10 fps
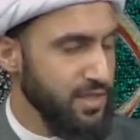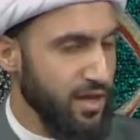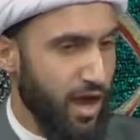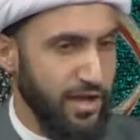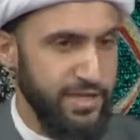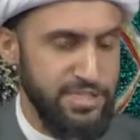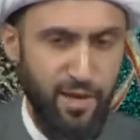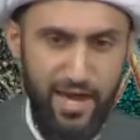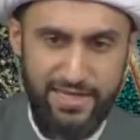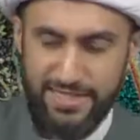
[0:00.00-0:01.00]
on his
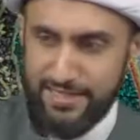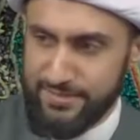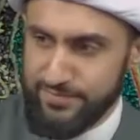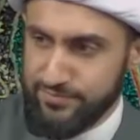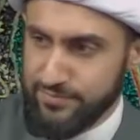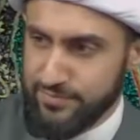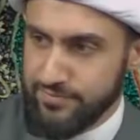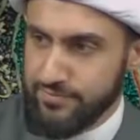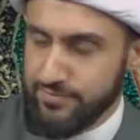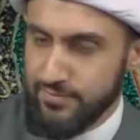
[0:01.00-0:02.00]
body.
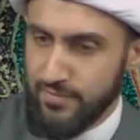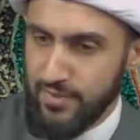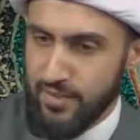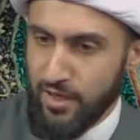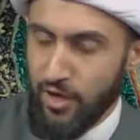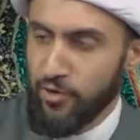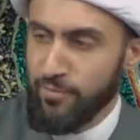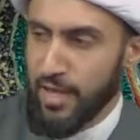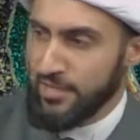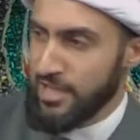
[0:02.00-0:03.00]
Oh
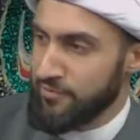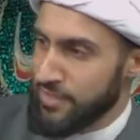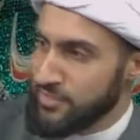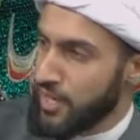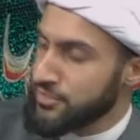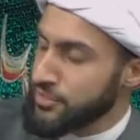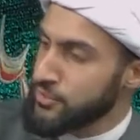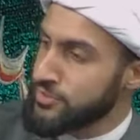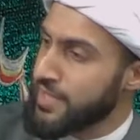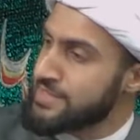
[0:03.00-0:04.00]
my beloved daughter, you
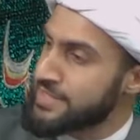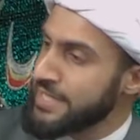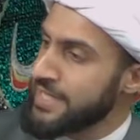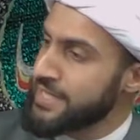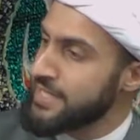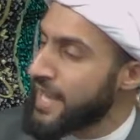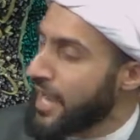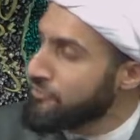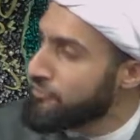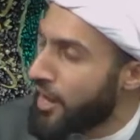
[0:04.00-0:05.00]
do not see the
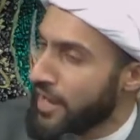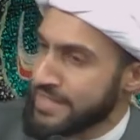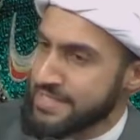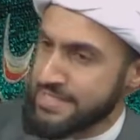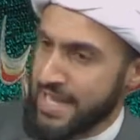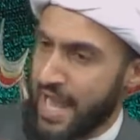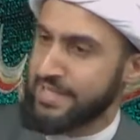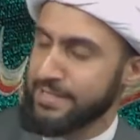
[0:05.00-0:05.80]
knife on his neck."